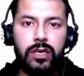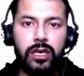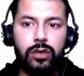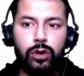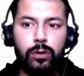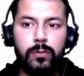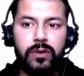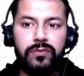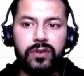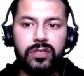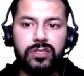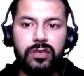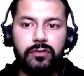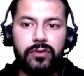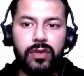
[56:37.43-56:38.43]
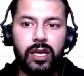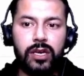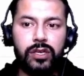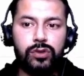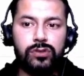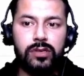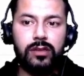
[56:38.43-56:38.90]
In normal function we are
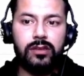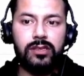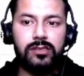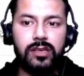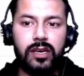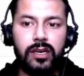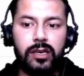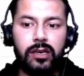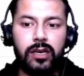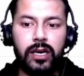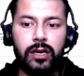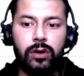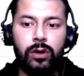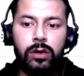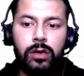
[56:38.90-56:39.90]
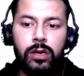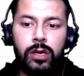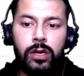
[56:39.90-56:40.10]
using this return and all,